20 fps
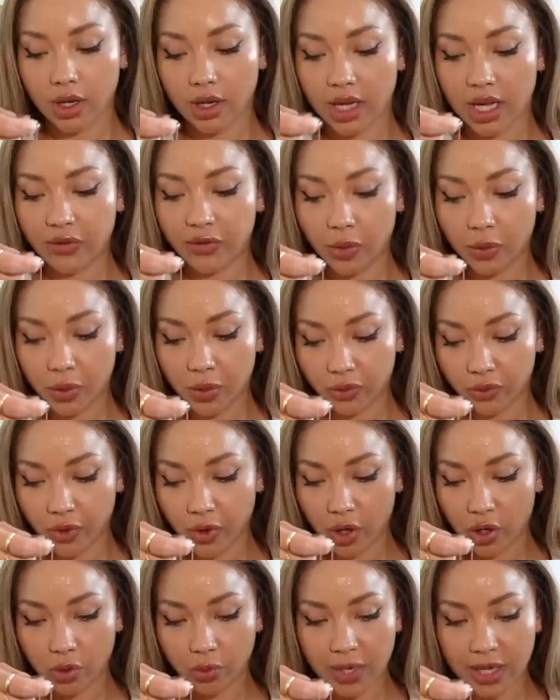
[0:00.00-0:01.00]
If you
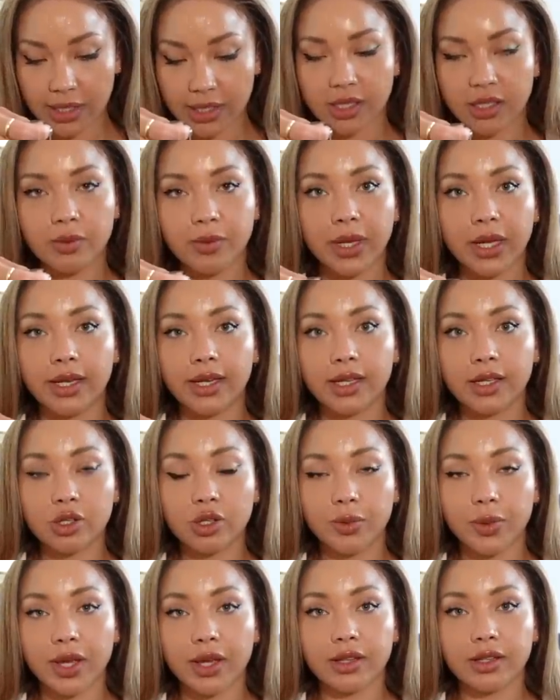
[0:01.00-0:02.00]
prefer your pieces to be a
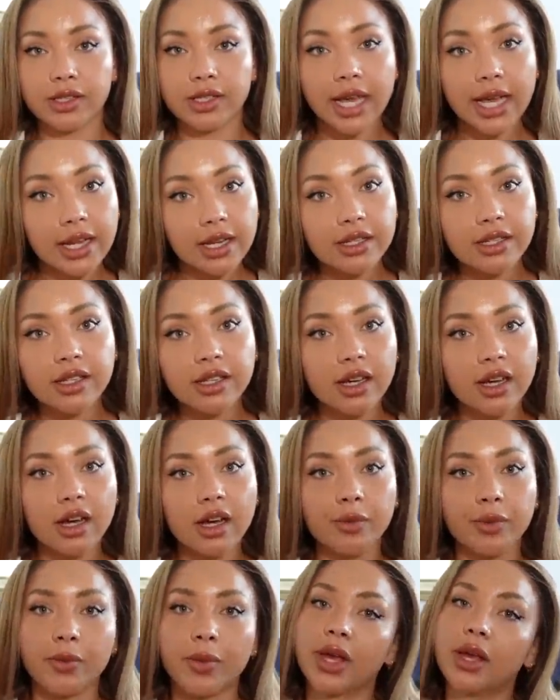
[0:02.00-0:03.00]
little bit daintier,
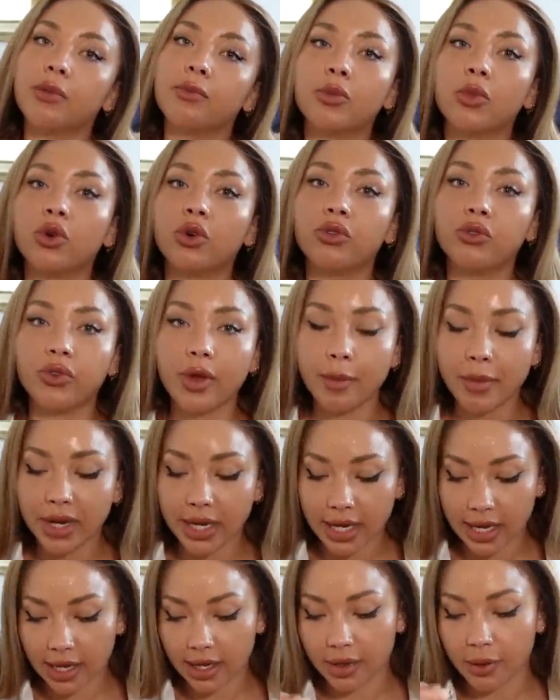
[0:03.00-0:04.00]
a bit more
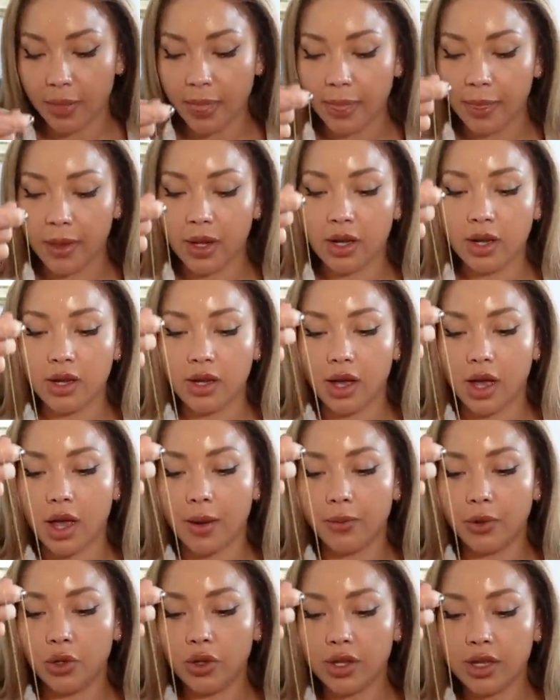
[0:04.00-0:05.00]
feminine,
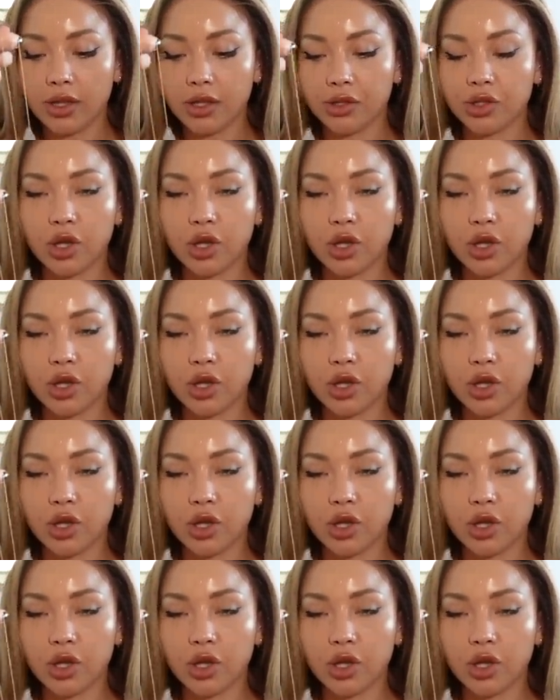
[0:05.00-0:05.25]
um, not that the